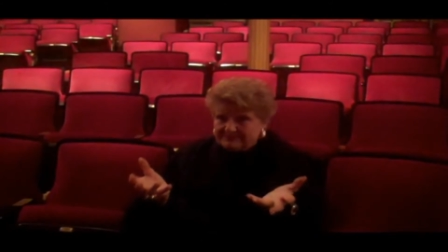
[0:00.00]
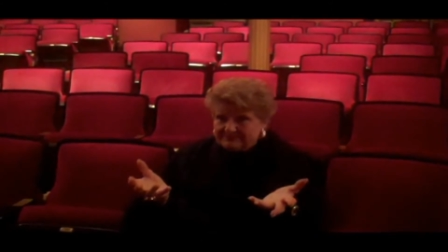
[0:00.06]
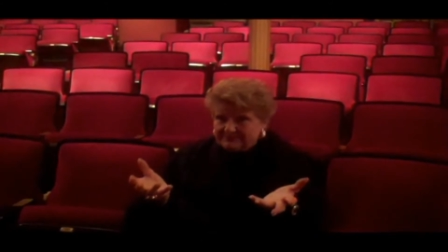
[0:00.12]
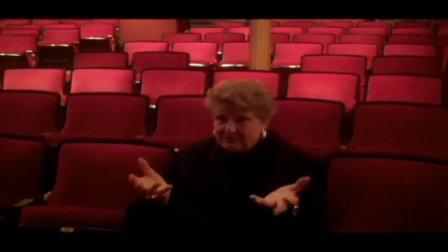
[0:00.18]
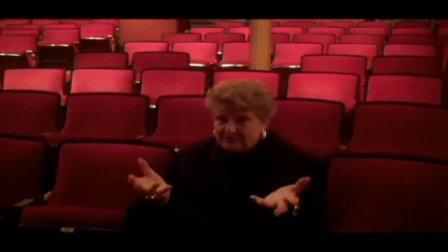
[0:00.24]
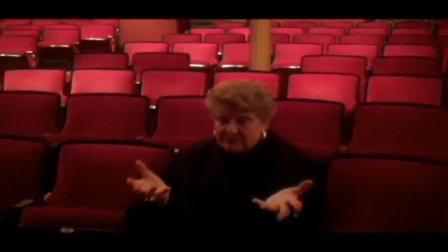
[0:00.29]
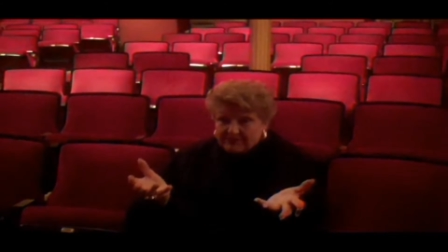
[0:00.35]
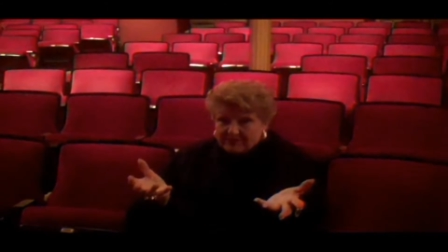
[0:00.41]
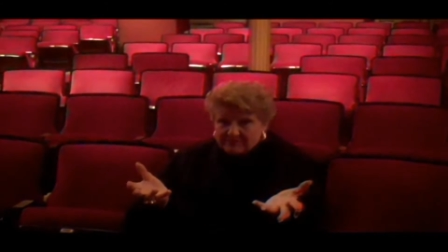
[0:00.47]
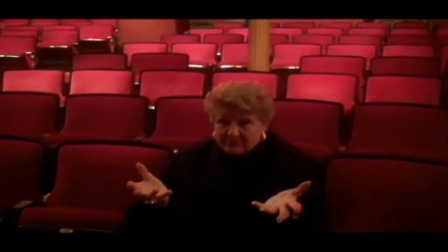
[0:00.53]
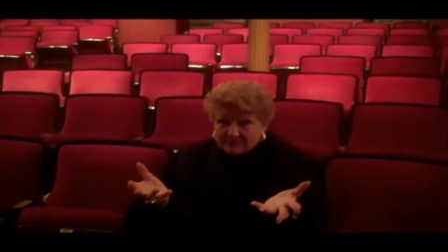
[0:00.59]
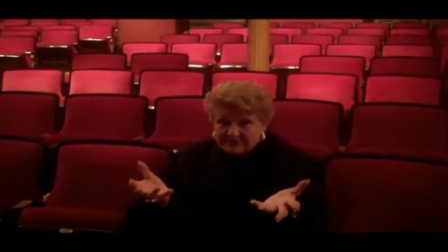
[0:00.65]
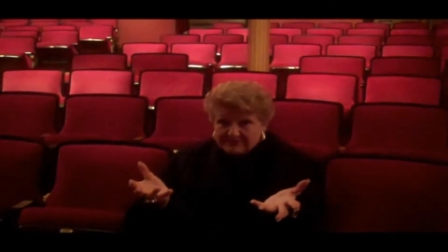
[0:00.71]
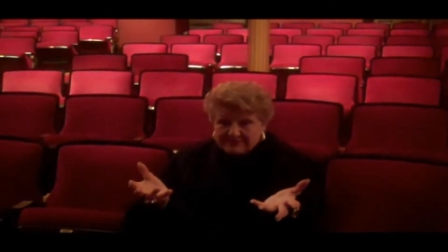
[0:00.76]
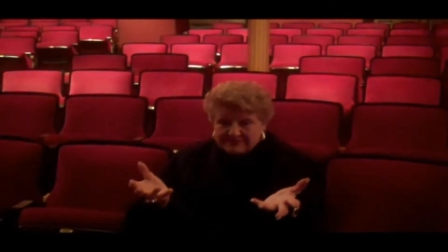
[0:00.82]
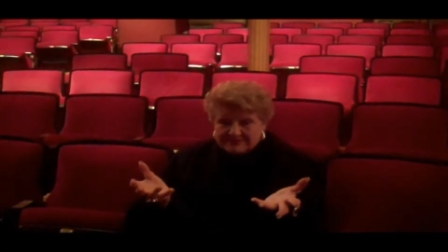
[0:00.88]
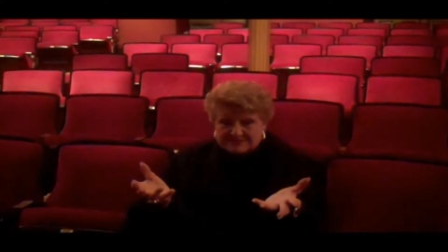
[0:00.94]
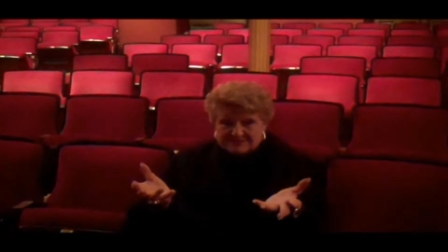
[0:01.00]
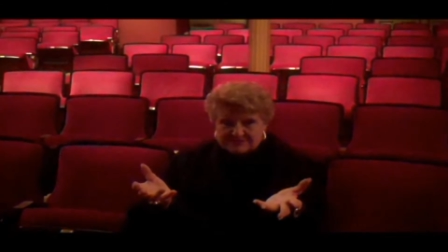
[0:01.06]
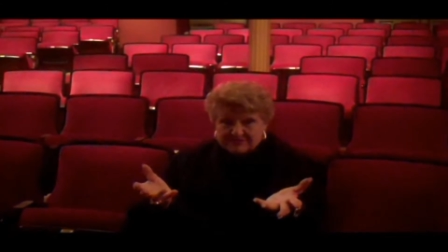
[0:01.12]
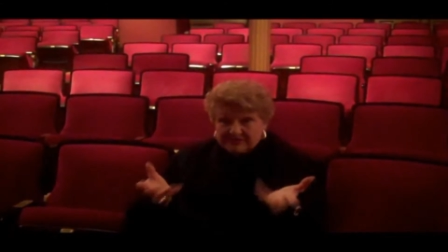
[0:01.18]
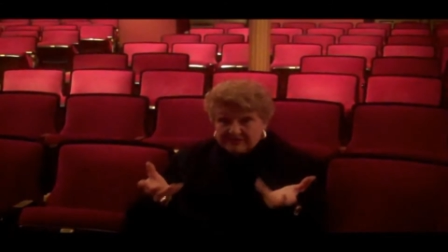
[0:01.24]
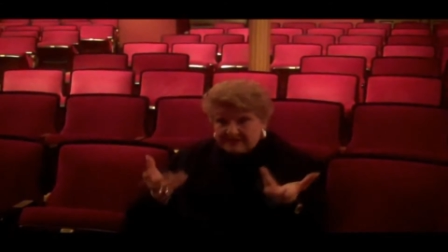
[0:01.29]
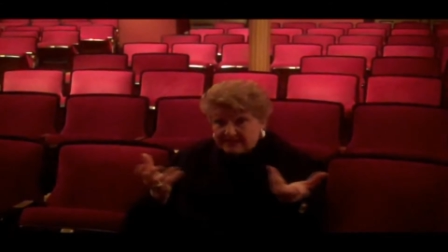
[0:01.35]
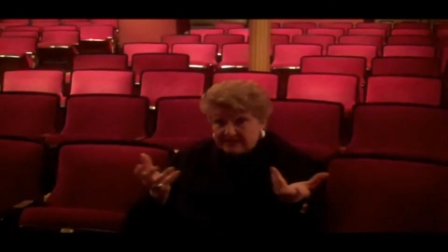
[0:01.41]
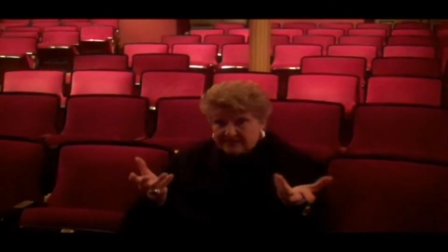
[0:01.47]
bone up on
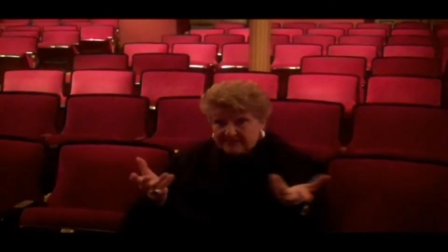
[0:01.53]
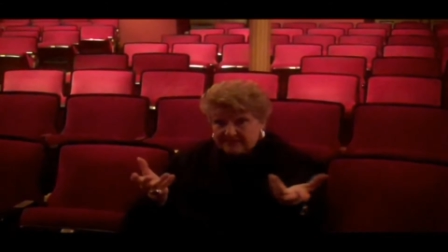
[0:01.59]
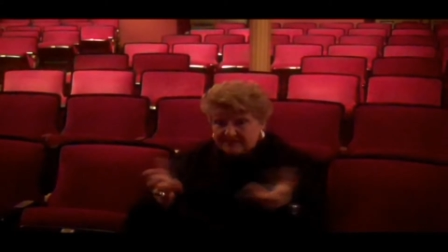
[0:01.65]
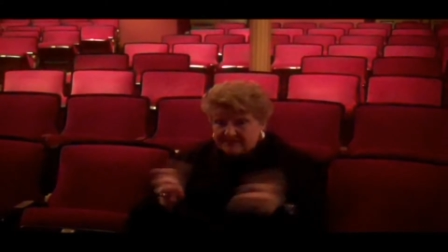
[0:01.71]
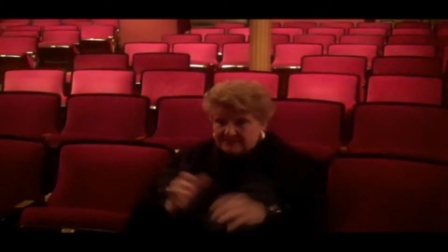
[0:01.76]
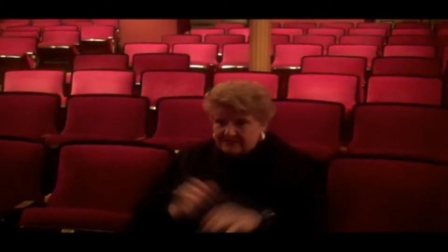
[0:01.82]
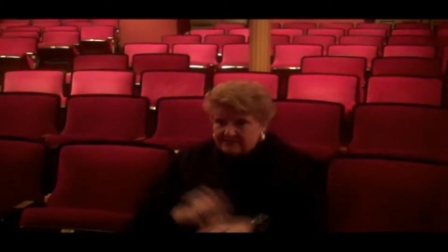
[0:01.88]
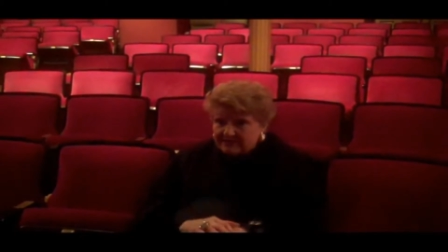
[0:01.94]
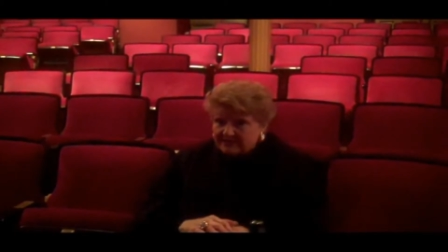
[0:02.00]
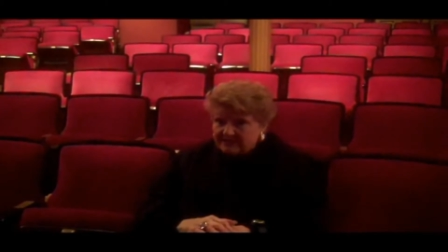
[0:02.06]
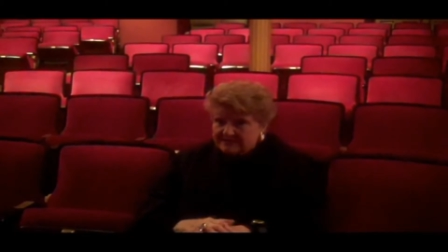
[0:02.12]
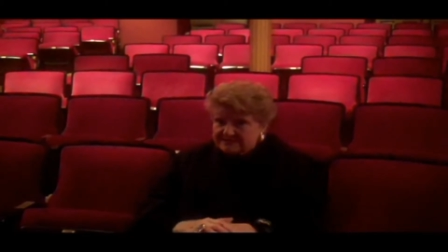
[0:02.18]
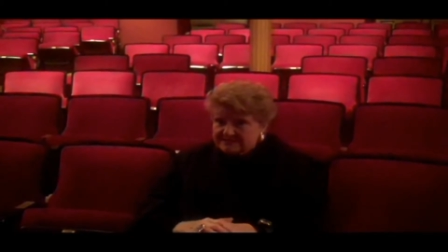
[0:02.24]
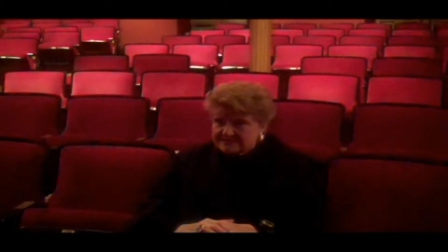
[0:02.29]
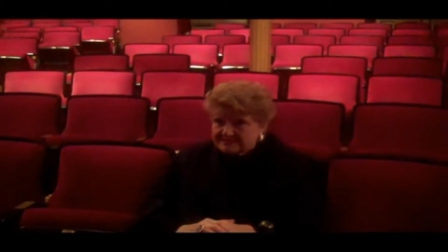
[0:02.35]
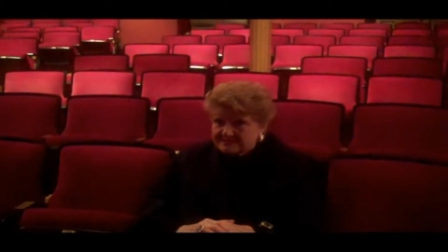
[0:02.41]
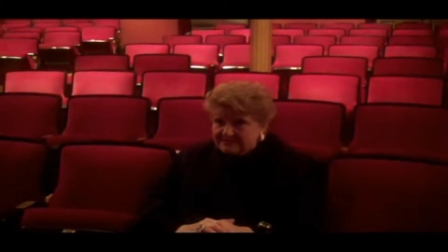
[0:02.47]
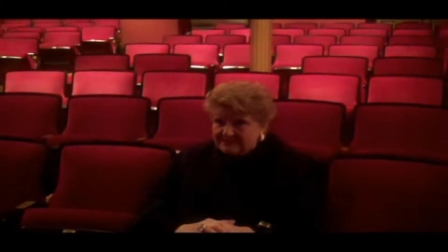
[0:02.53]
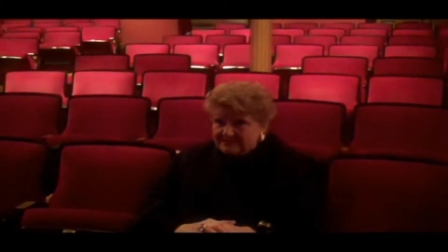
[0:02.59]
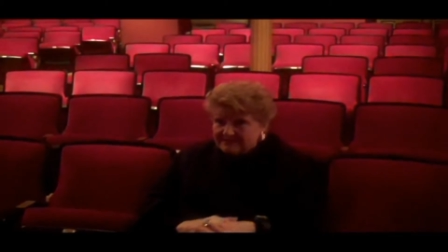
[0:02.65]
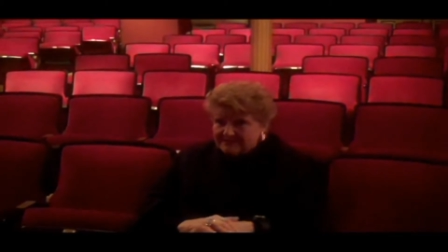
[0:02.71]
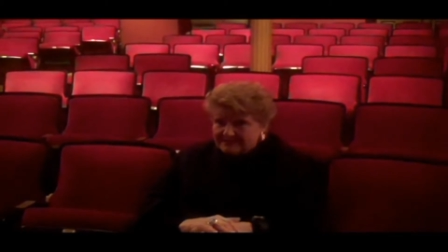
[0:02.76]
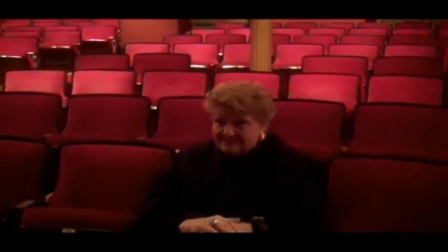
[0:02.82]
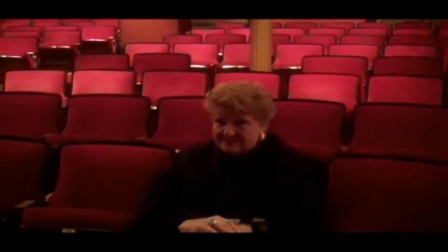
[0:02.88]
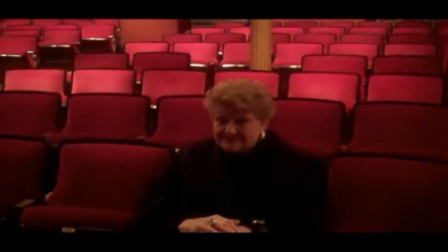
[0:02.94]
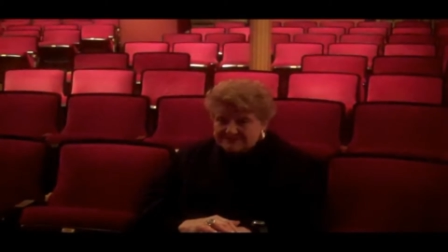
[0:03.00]
history, and now the internet is,
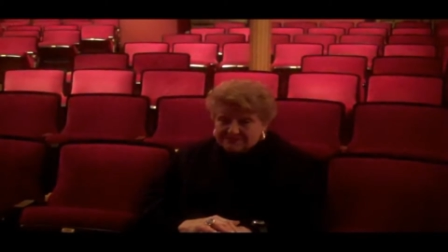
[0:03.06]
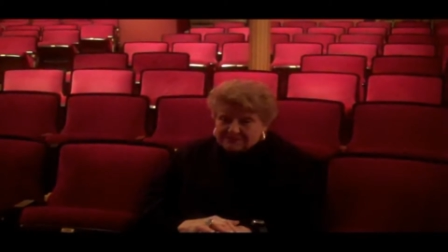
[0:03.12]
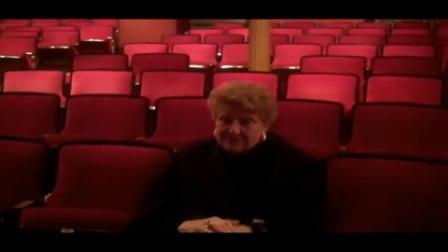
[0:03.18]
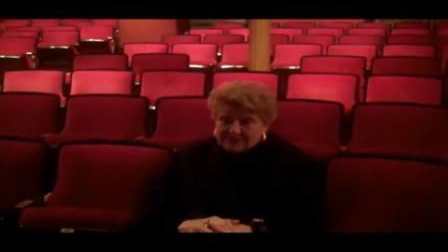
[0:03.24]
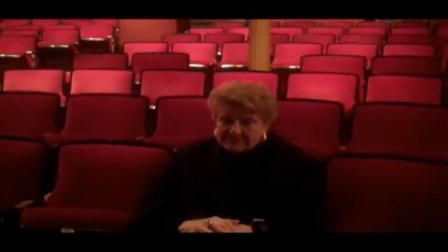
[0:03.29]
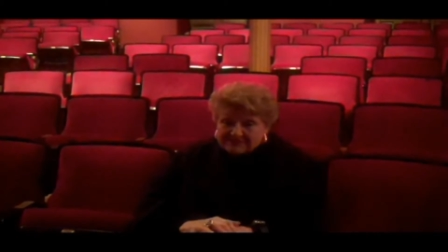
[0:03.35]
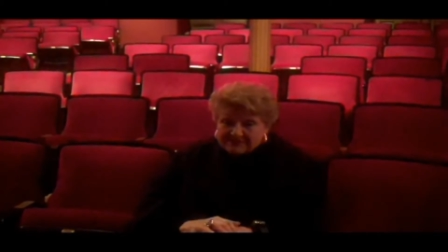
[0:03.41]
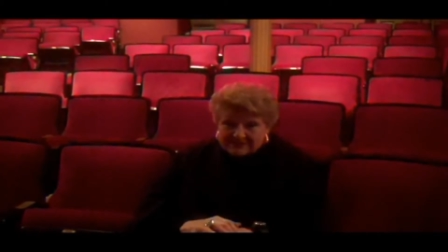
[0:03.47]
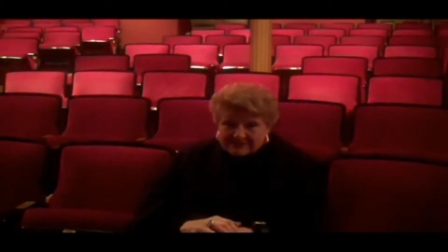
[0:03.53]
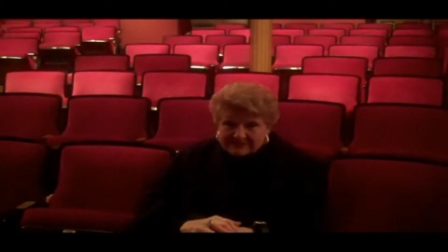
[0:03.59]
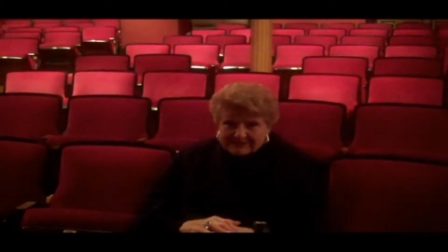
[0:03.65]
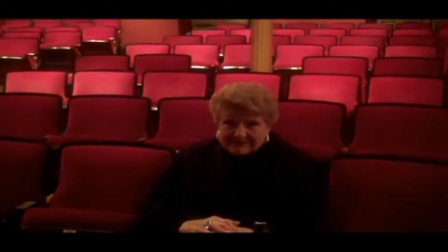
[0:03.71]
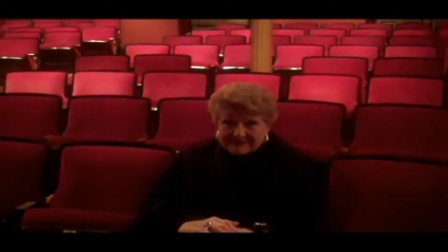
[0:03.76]
is full of it.